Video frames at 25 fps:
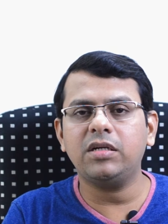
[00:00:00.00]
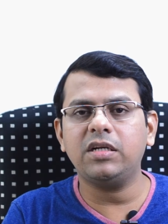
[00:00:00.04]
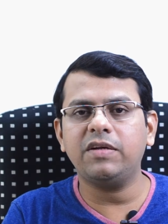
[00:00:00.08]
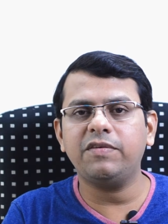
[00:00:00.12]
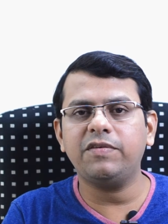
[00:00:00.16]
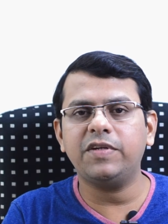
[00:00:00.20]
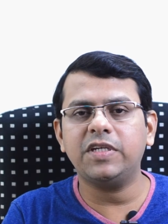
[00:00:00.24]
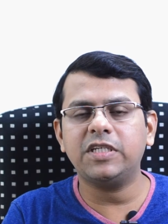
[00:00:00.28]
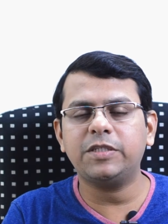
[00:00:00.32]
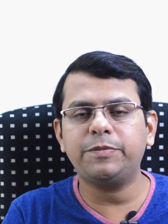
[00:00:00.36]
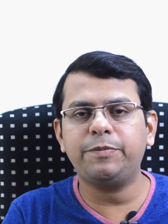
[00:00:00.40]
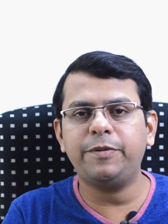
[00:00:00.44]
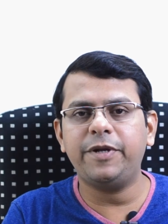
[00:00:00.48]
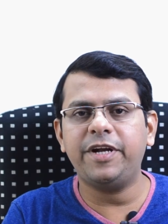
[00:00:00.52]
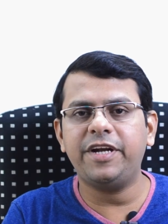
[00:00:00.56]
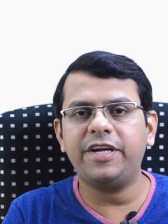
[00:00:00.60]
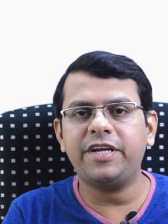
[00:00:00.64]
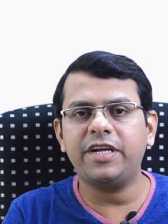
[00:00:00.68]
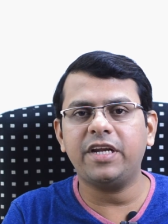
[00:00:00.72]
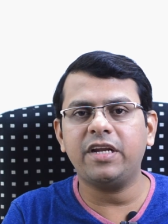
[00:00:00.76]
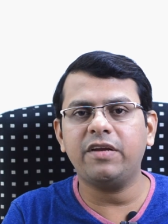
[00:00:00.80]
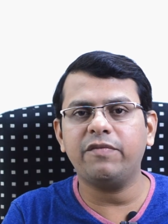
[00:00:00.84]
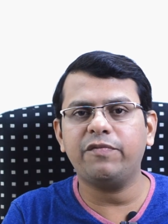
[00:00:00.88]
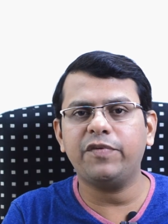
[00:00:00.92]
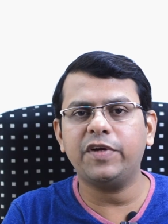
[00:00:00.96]
of
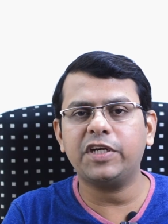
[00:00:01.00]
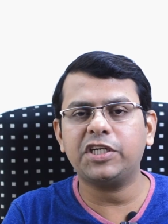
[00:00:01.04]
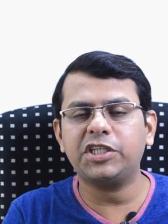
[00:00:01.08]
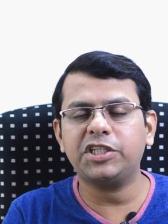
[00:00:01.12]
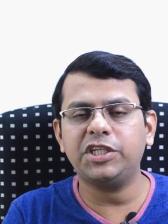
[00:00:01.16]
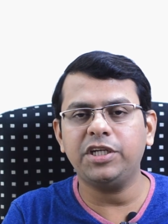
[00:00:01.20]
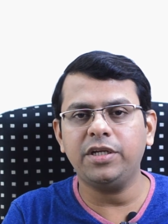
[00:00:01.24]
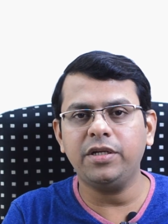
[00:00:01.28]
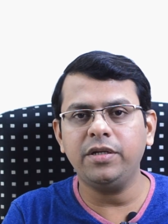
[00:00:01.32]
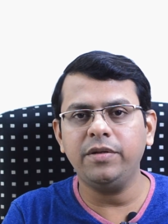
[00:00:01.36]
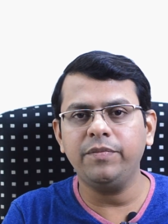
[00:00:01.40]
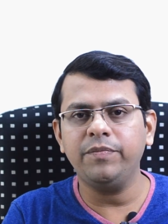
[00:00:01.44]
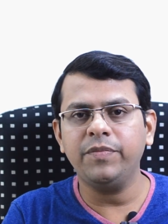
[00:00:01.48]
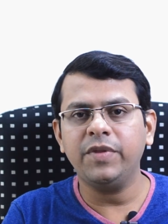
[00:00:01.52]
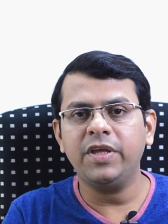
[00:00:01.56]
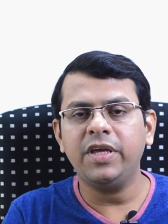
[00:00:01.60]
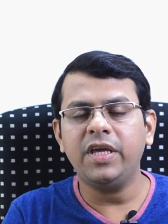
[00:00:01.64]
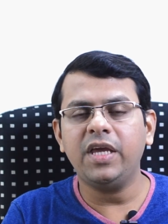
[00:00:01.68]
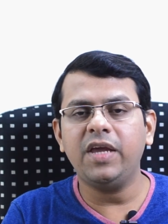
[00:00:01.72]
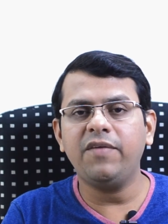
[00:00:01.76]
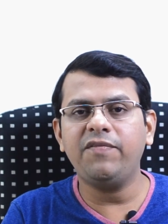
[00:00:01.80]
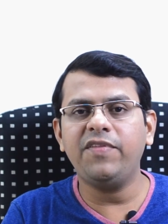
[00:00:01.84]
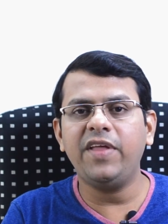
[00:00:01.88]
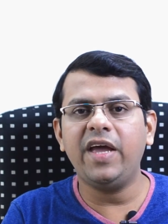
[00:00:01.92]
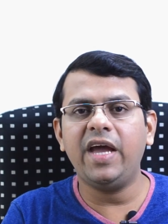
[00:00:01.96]
respiratory infection,
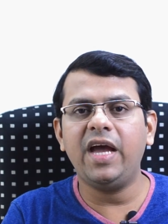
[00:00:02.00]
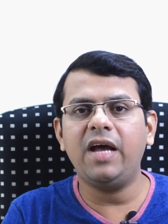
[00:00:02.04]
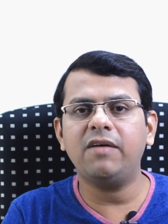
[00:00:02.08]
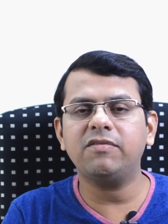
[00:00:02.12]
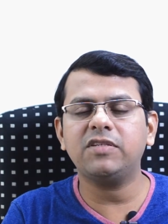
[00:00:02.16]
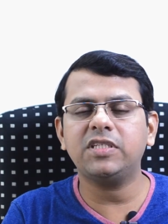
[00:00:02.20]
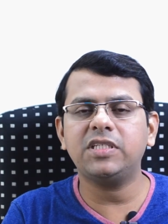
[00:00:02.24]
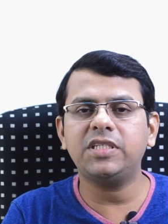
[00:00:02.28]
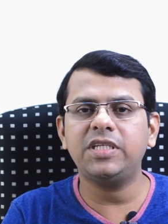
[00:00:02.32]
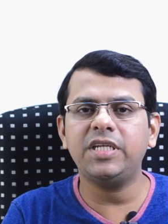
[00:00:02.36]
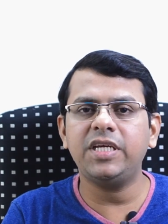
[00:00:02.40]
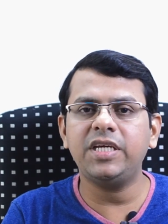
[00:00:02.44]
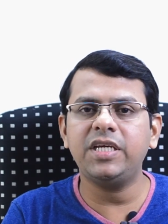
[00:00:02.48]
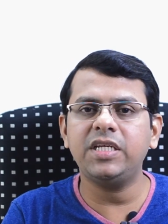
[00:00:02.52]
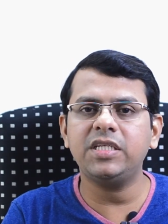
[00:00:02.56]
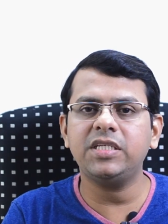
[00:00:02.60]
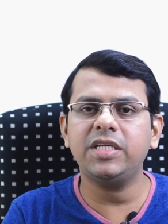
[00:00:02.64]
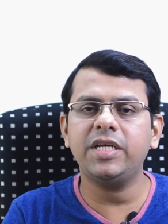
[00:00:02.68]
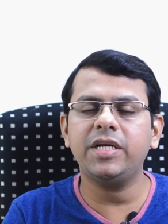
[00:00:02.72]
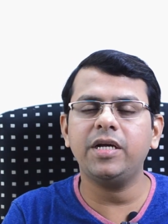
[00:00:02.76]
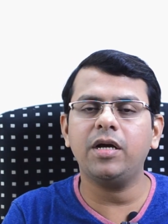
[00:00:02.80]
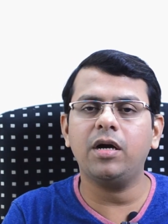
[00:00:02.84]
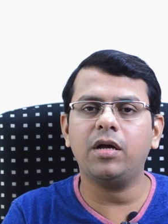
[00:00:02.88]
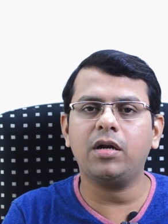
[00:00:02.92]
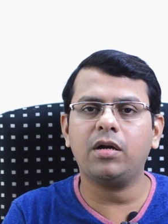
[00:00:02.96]
if they have
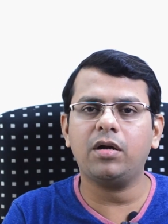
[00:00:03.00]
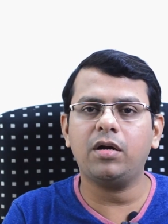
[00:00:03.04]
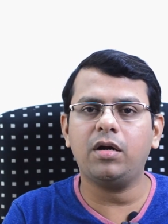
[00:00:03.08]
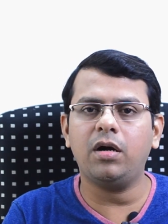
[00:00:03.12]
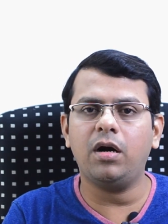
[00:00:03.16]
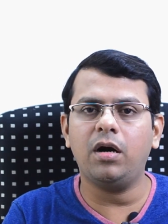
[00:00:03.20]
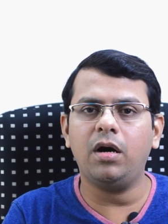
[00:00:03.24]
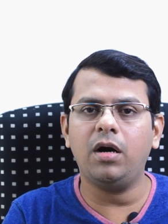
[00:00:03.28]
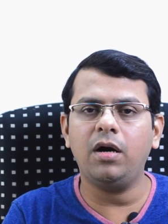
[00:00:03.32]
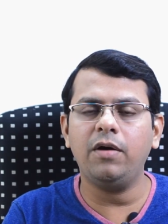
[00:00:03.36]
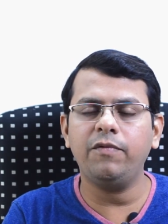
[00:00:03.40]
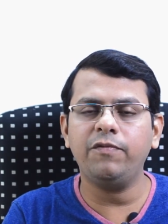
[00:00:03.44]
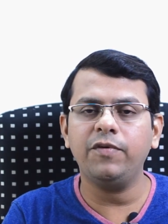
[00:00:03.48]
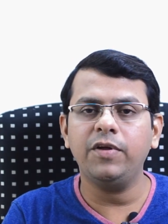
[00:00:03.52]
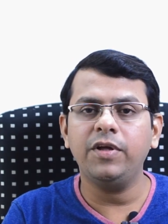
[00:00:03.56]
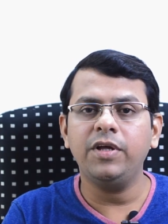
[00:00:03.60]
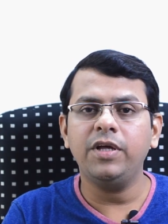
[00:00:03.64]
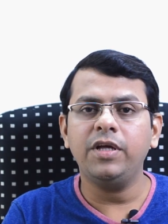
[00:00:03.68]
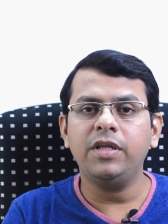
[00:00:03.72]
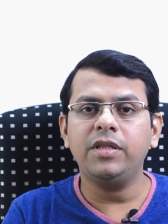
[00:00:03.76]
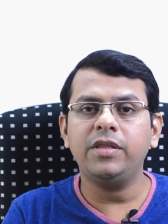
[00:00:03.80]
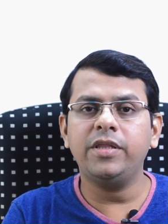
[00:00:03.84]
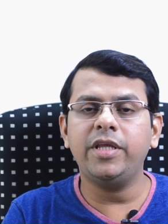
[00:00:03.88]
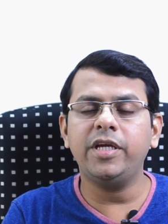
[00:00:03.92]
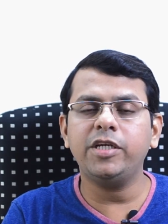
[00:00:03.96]
sneezing or cough,
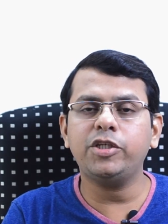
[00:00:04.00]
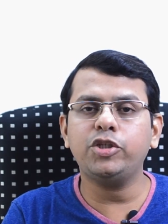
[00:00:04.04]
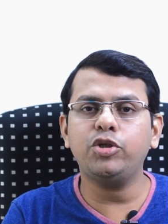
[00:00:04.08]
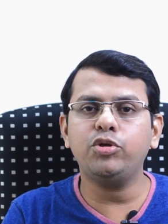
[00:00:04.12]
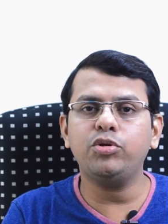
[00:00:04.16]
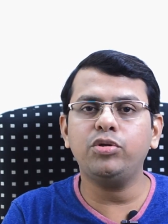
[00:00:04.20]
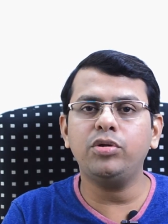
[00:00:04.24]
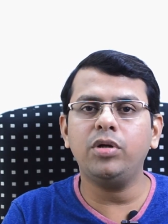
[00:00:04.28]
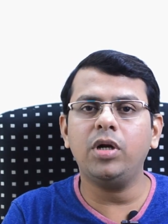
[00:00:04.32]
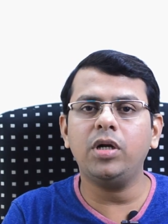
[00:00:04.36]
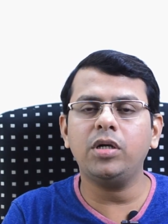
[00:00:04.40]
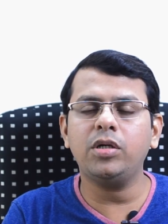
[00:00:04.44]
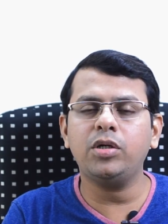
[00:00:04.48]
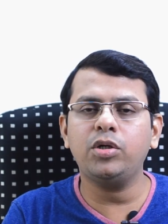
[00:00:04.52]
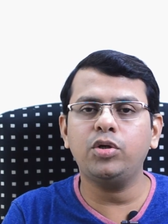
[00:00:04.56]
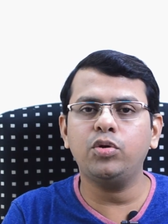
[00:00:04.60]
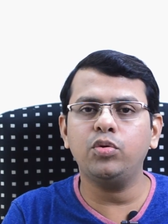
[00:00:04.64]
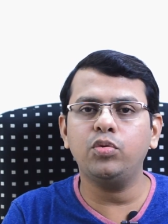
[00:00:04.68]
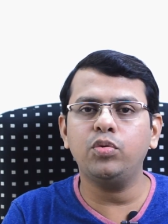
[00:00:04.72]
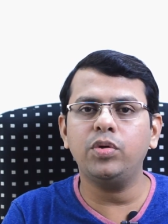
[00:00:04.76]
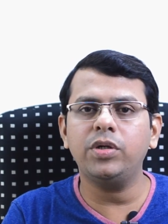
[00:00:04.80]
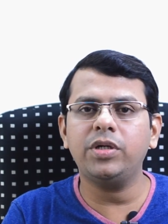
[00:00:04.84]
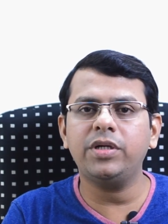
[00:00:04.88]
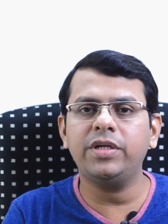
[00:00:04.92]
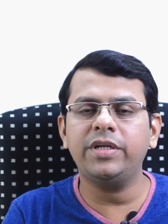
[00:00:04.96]
they should not
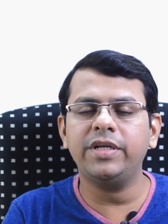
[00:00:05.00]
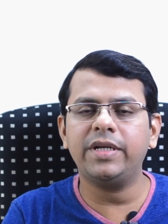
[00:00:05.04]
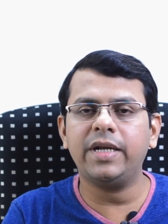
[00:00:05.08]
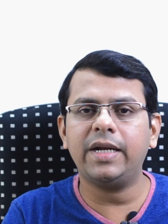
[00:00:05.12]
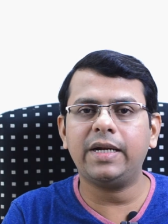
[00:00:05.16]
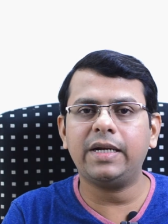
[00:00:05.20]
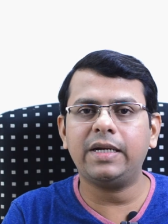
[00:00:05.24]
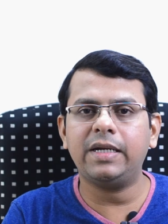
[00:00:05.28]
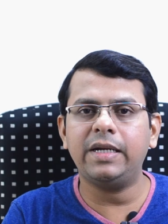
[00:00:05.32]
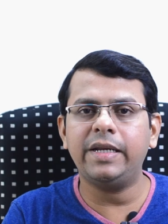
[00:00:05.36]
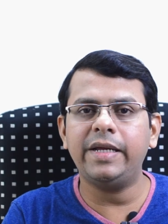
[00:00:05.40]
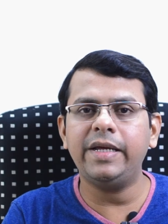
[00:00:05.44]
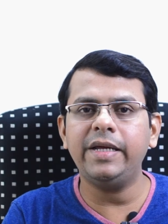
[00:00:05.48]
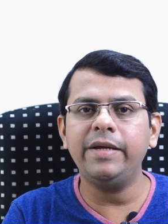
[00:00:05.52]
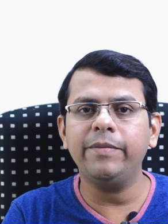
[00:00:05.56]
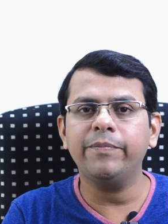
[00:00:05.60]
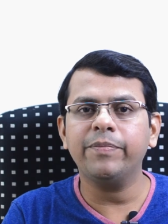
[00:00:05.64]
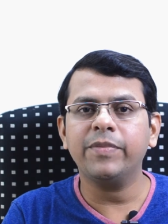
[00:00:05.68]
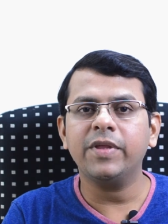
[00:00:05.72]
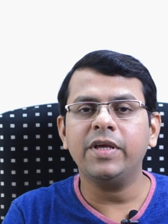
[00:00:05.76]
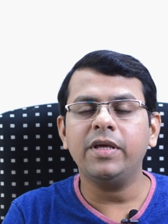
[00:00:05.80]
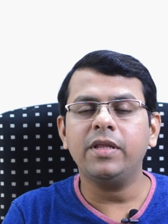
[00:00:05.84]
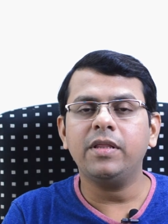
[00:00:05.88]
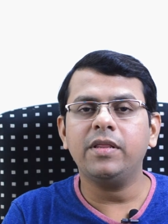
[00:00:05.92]
do it directly.